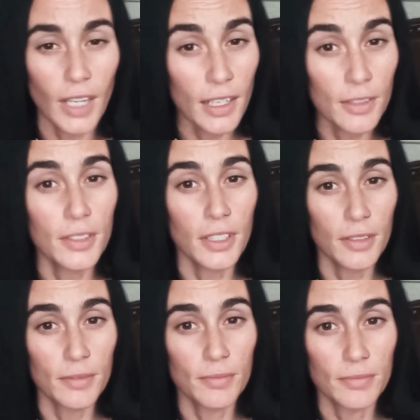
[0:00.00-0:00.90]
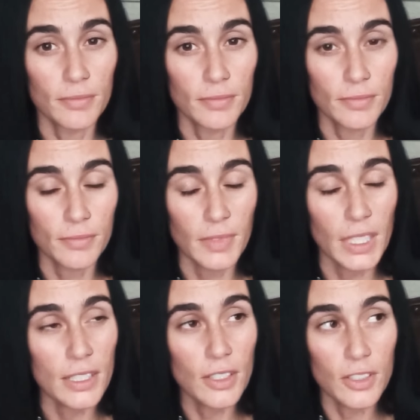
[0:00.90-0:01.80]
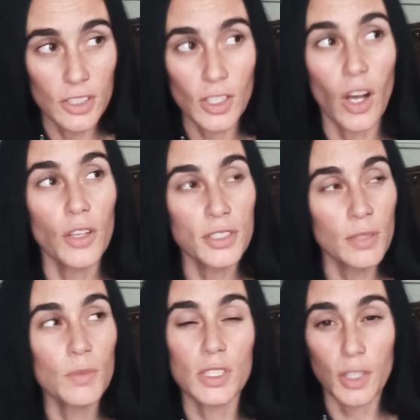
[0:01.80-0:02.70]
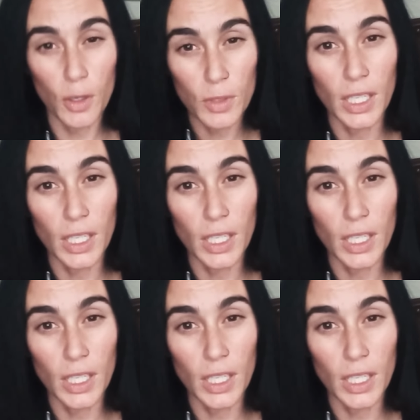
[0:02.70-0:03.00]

i don't know it just all seems to go